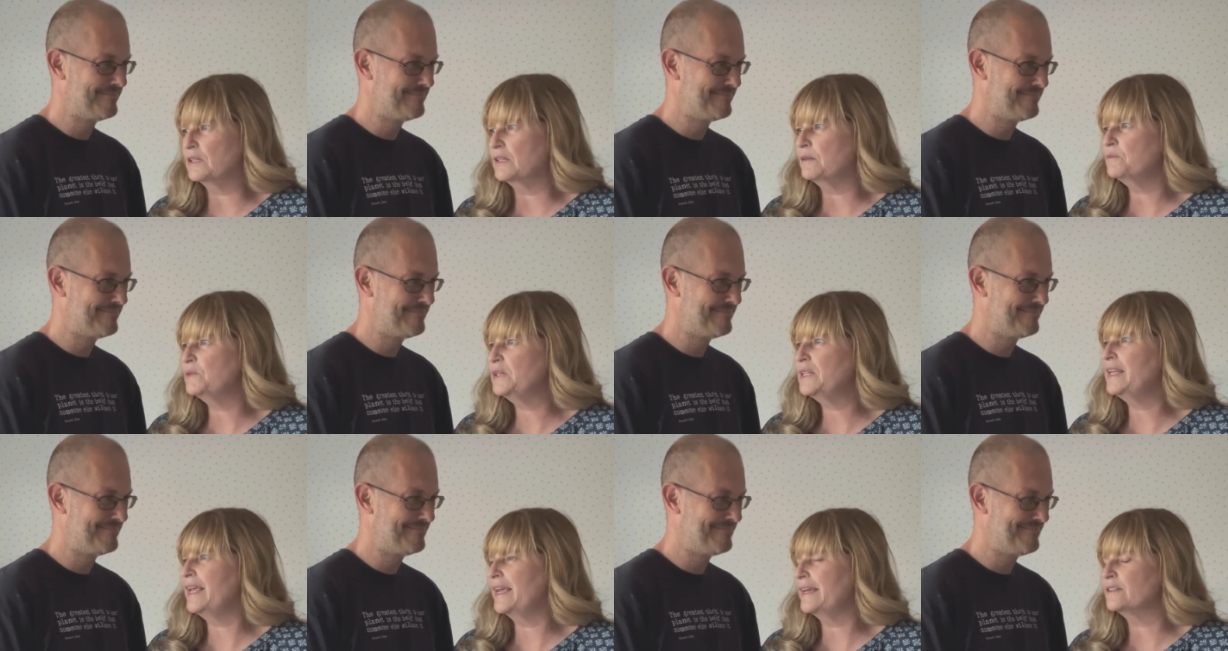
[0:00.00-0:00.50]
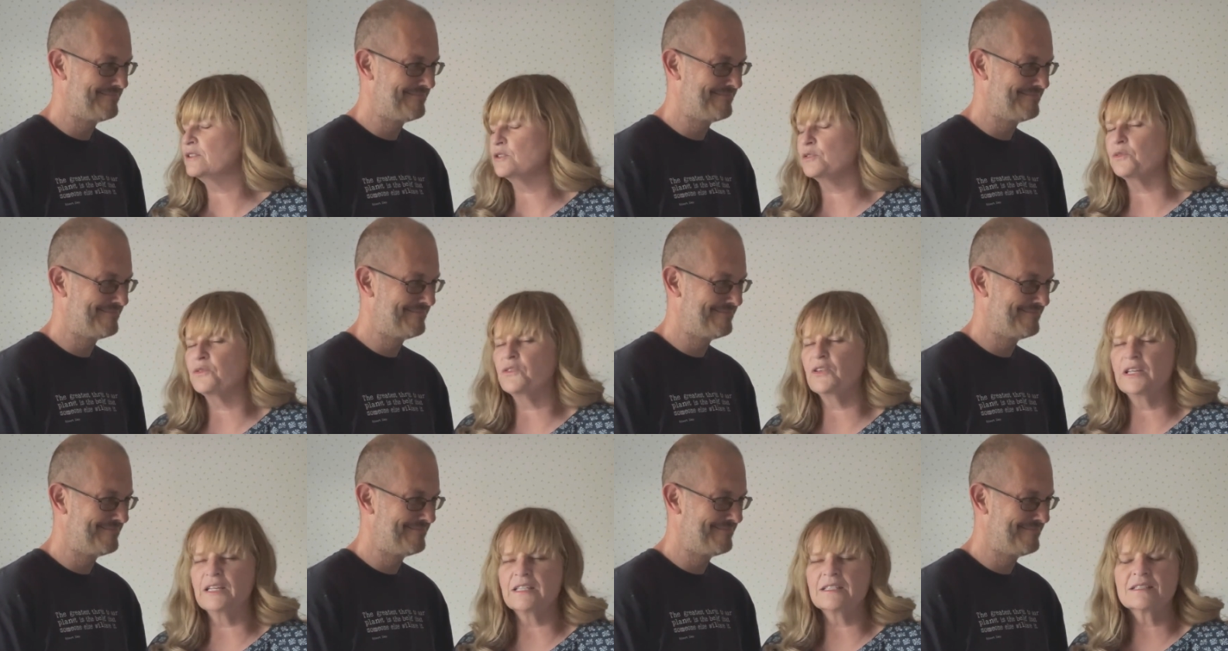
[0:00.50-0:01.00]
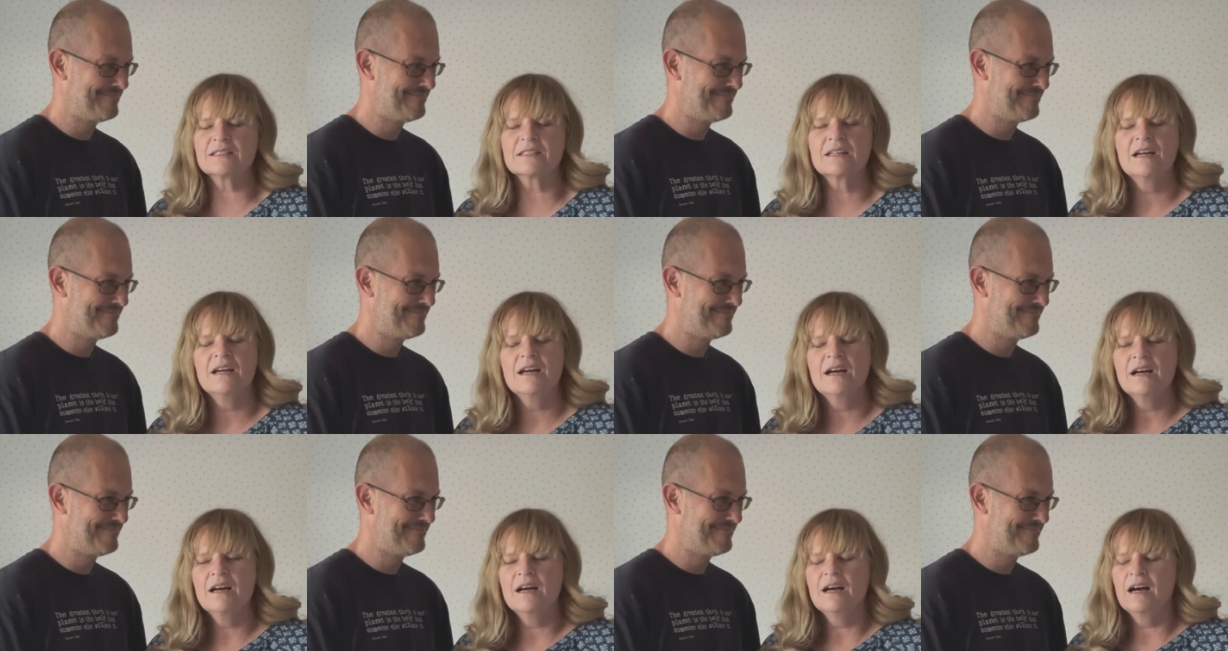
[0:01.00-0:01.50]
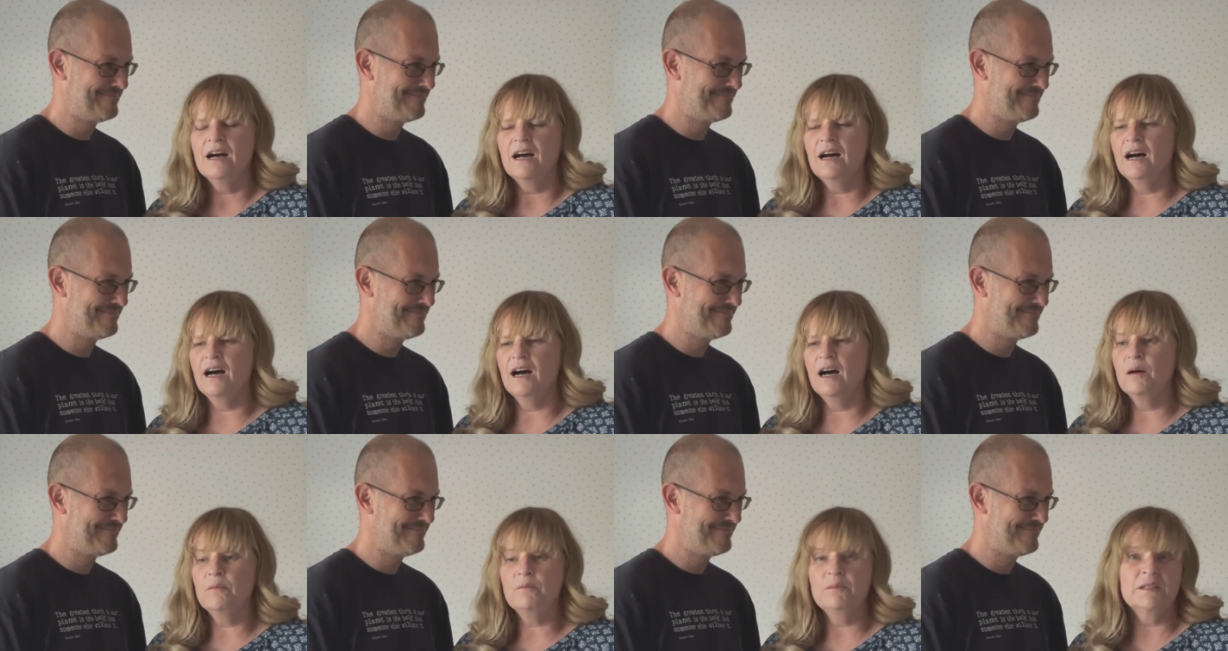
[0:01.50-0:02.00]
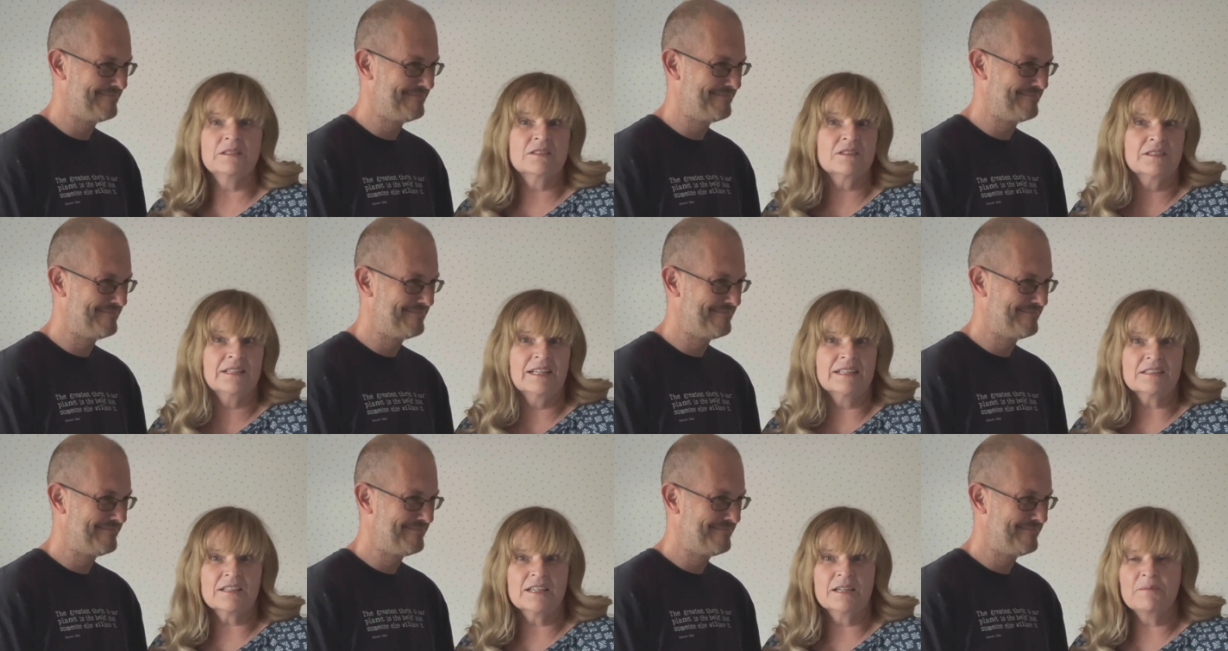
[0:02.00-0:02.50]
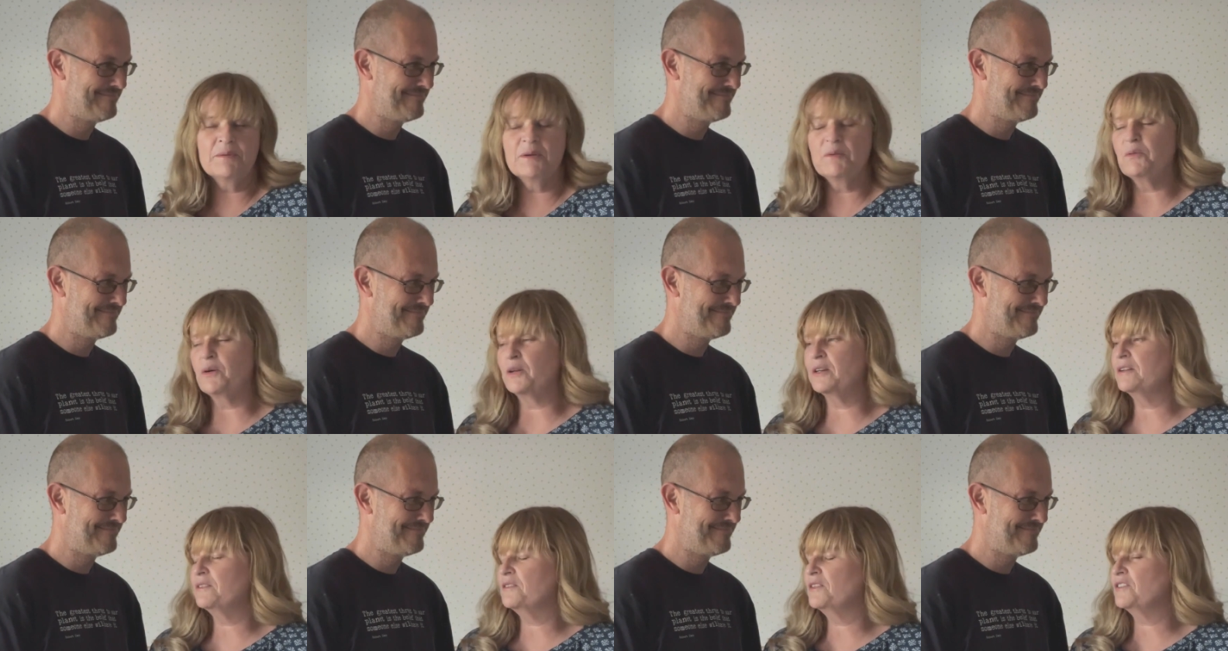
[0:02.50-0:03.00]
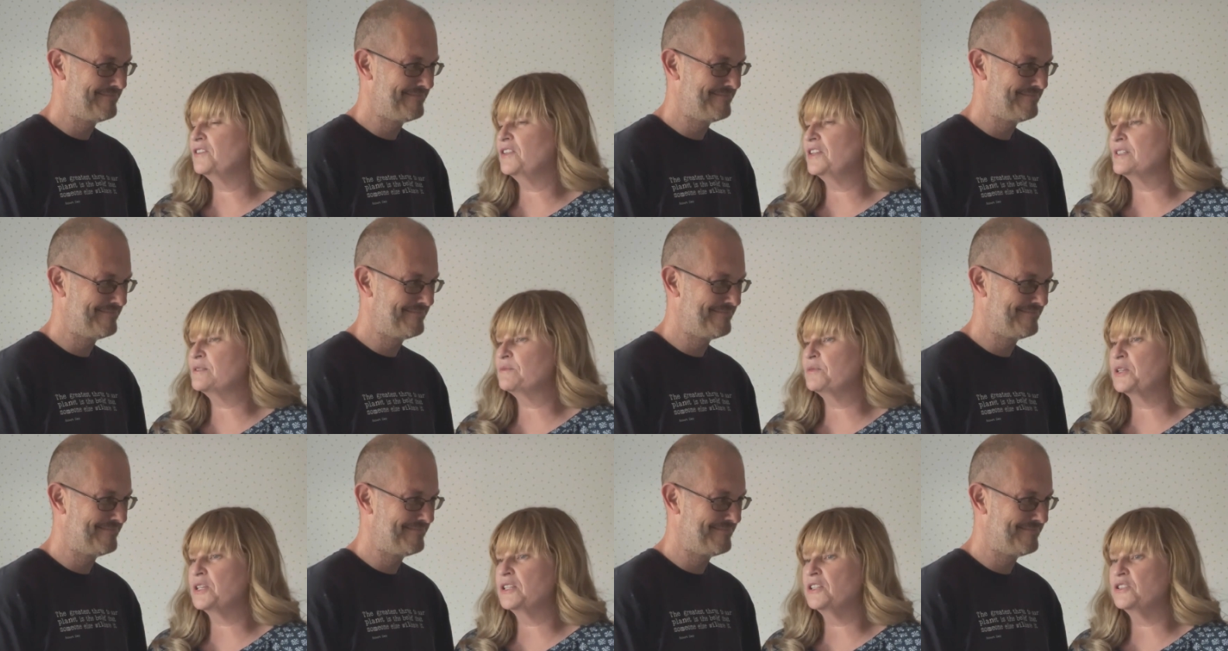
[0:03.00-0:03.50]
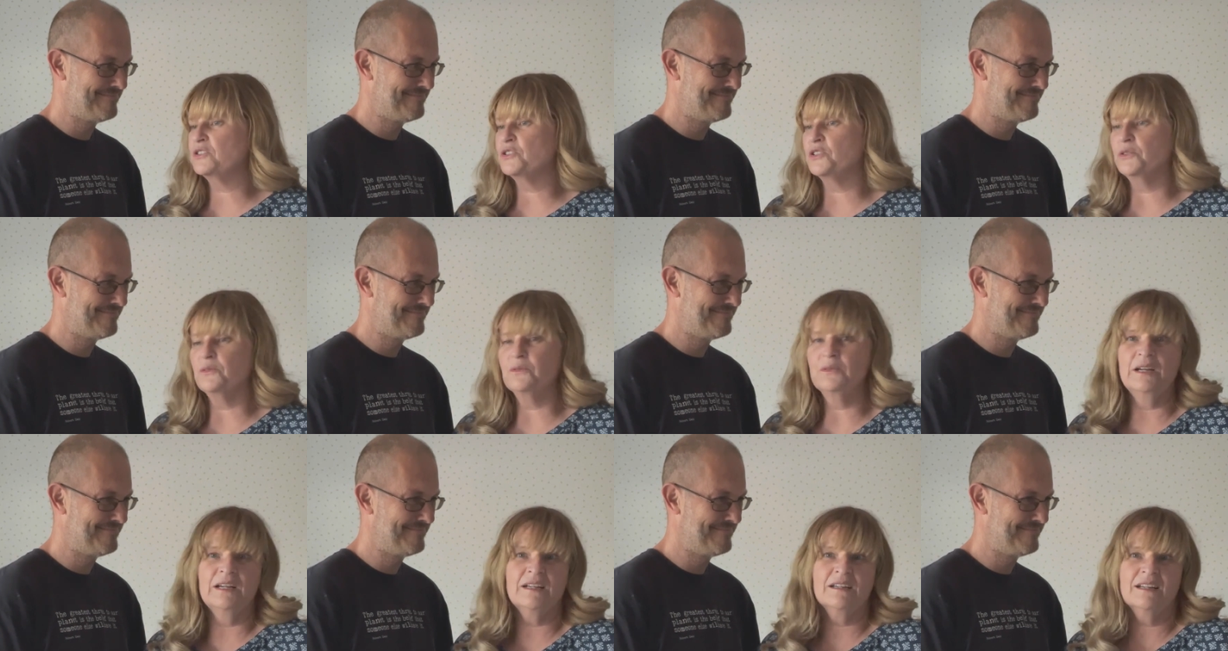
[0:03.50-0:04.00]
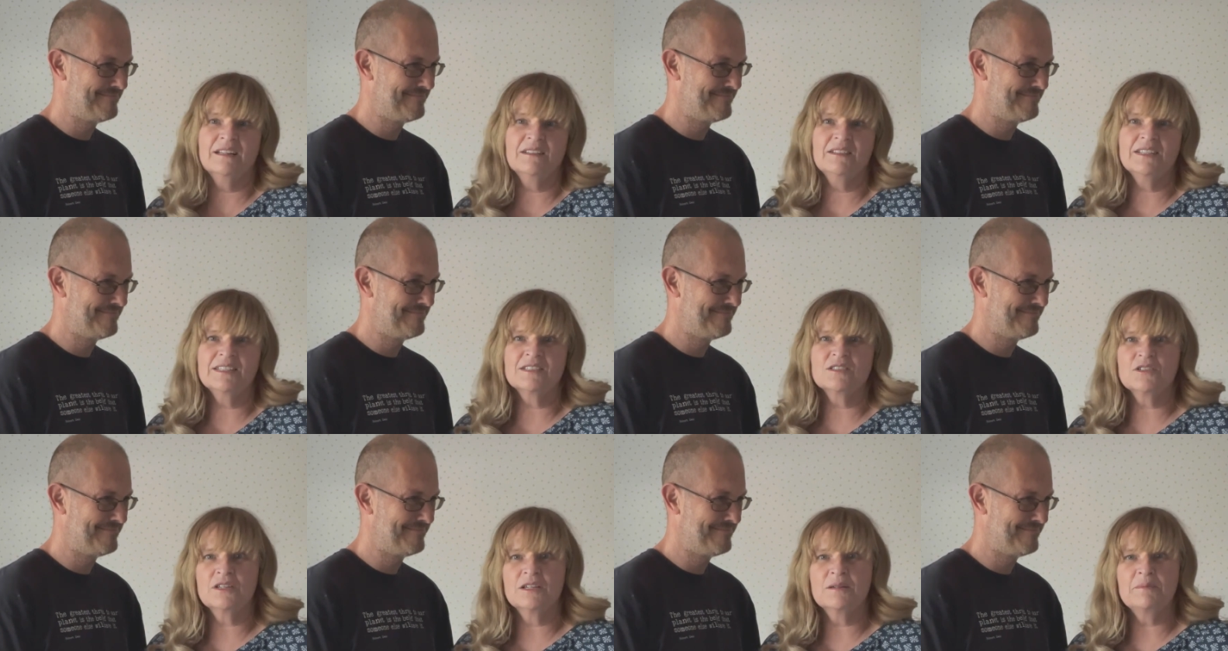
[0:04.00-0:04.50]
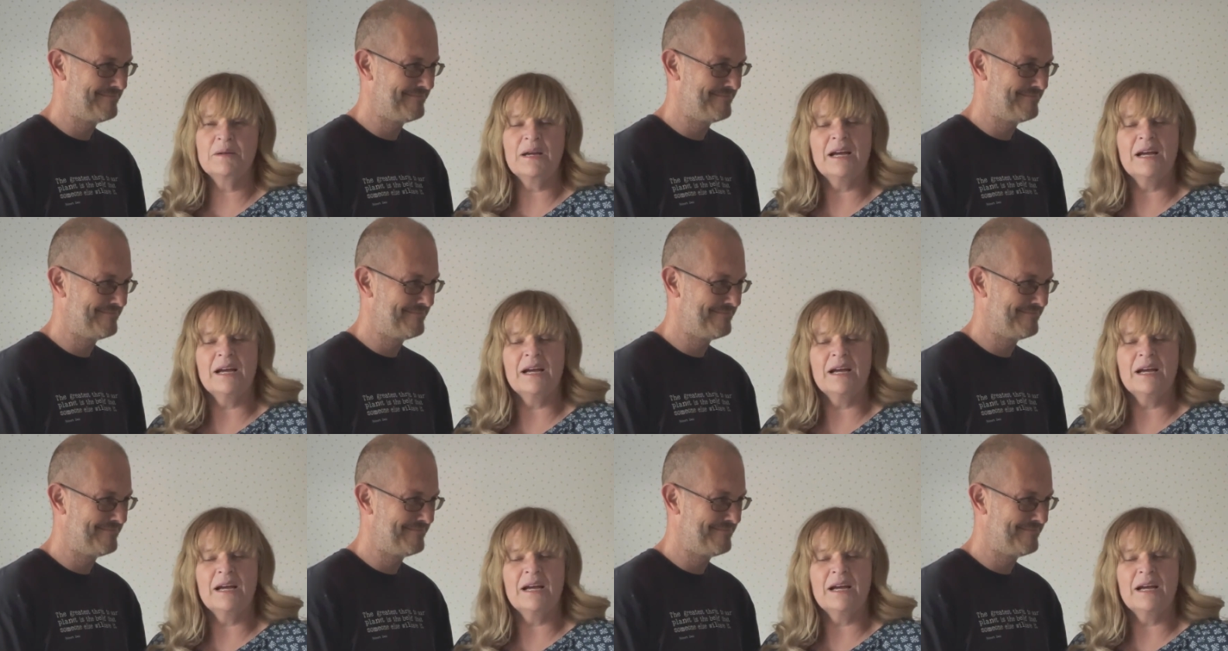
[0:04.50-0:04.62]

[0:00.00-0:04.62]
Speaker 1: we can do things. Um, so that's gonna be one of the things we're gonna do, and I think it's gonna be, I